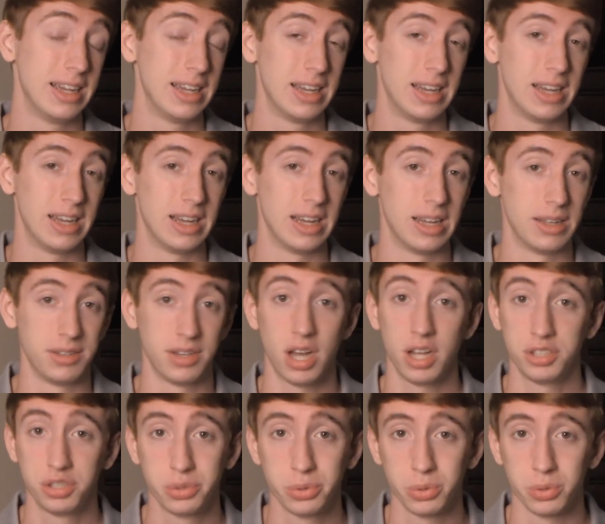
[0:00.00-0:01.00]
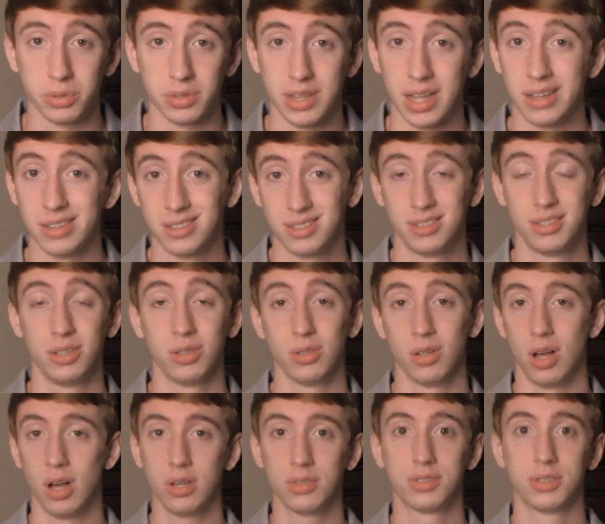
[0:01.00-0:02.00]
Not sure. That still
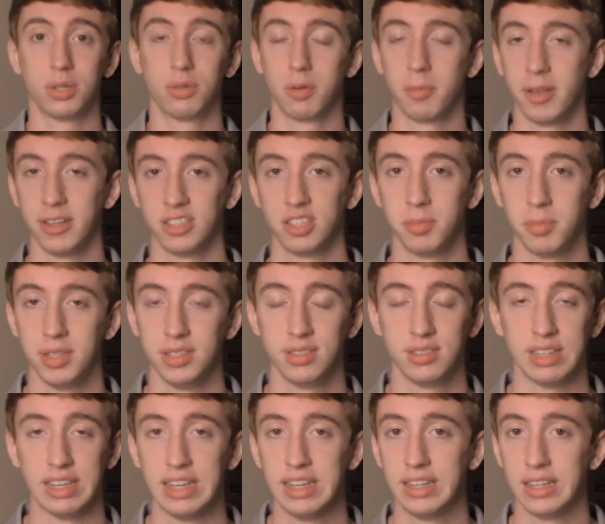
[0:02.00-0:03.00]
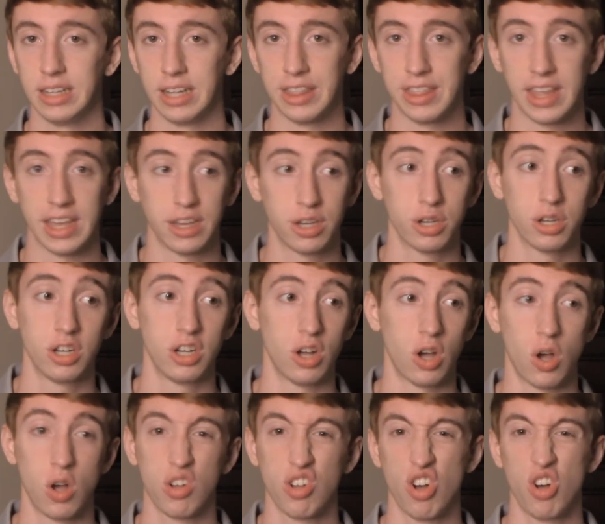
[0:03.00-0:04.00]
also remains to be seen. They could
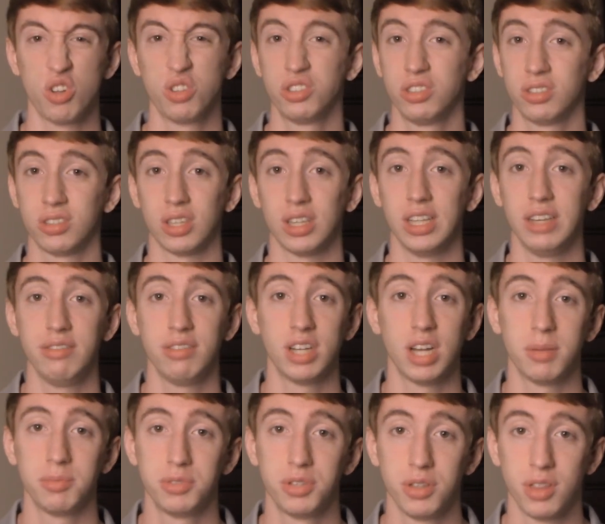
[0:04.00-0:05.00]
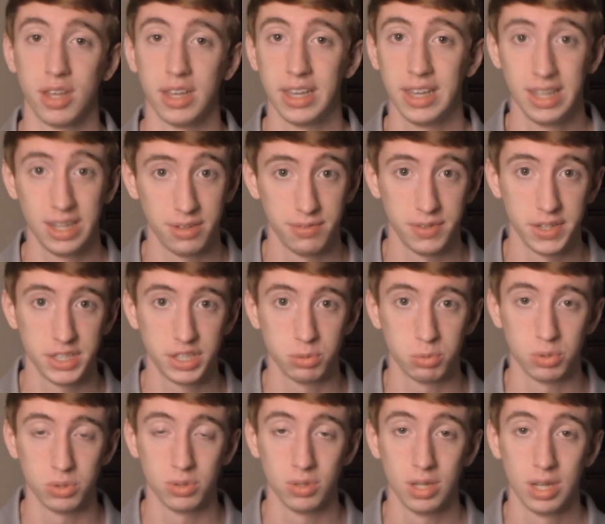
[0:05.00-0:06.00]
all just leave it up to the
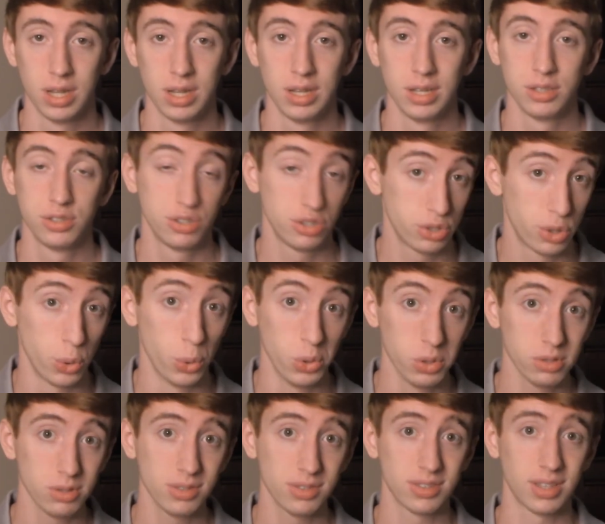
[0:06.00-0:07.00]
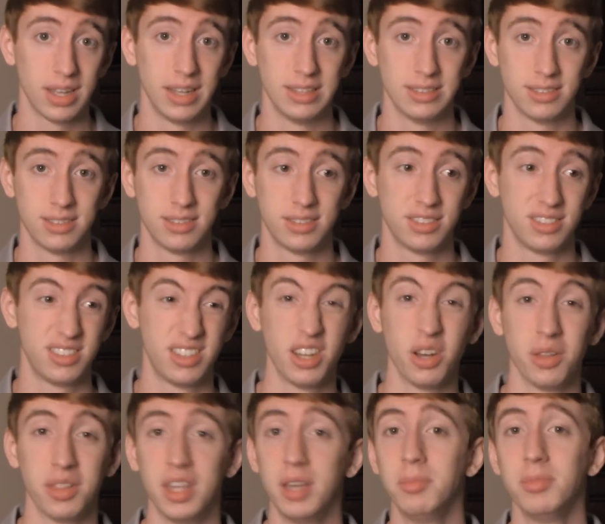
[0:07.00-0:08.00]
individual schools and
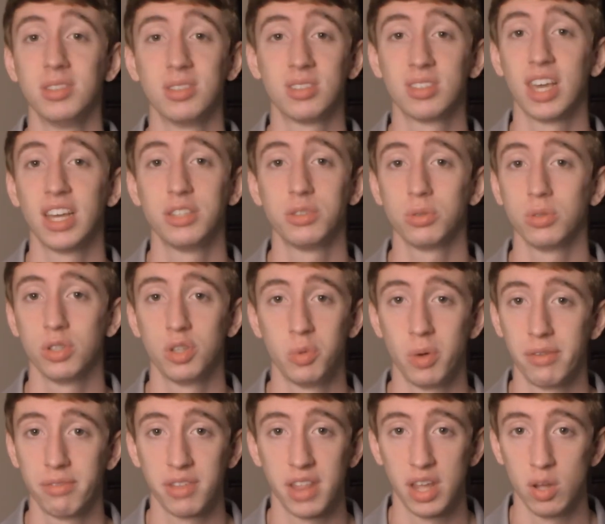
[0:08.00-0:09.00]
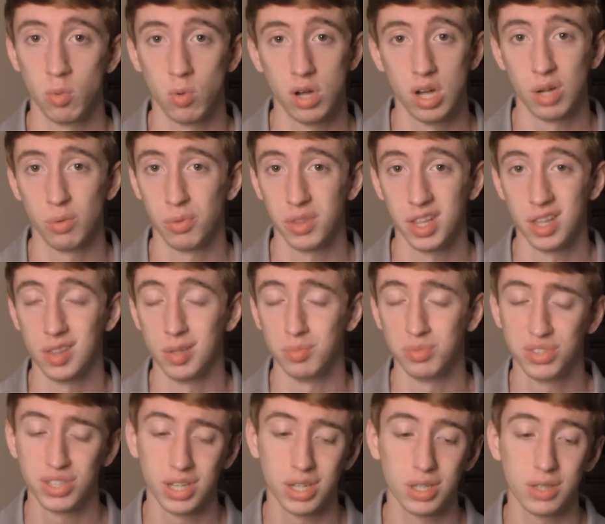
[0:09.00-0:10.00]
tell them to schedule whoever they want within
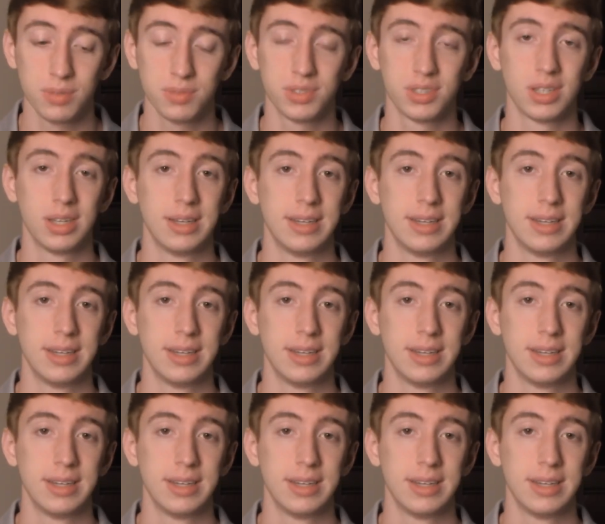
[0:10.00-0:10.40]
themselves.